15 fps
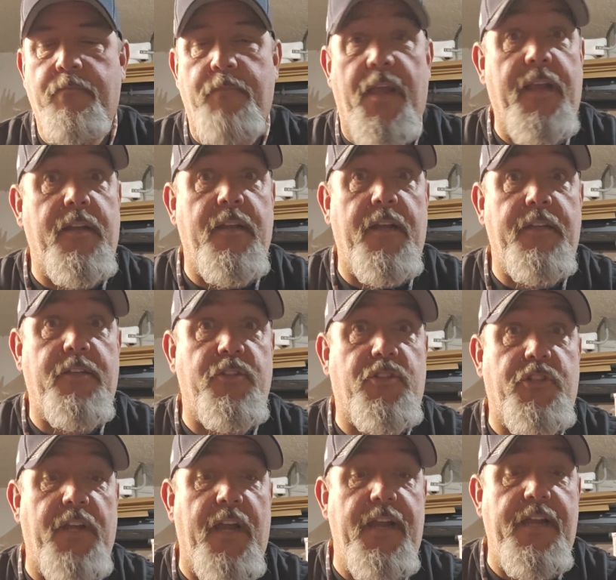make it nice and
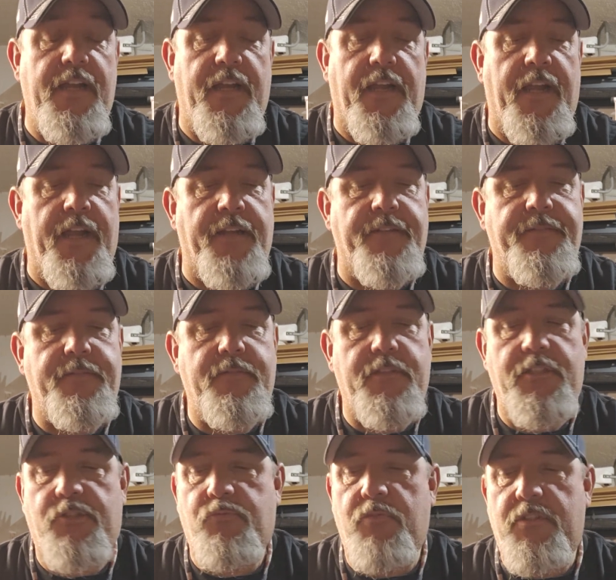shiny again.
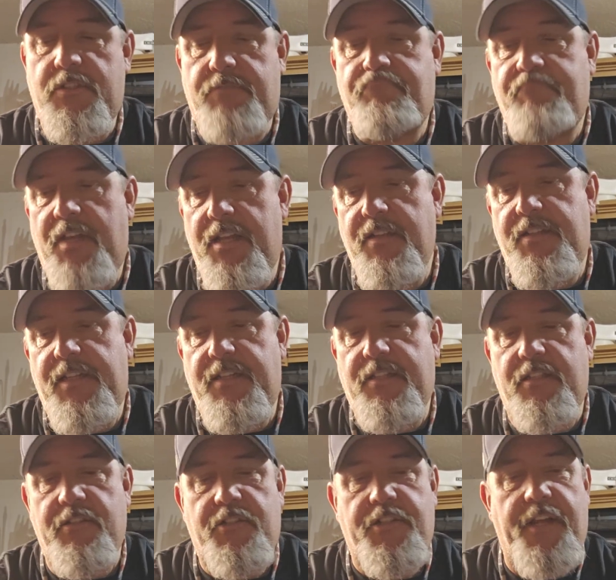This one's in
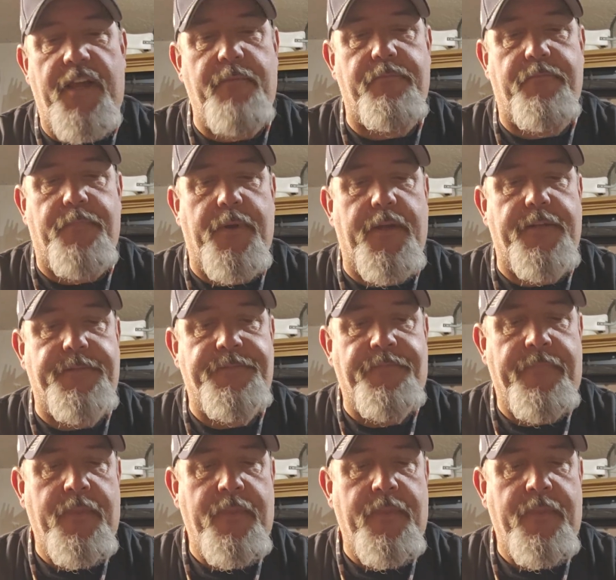decent shape, but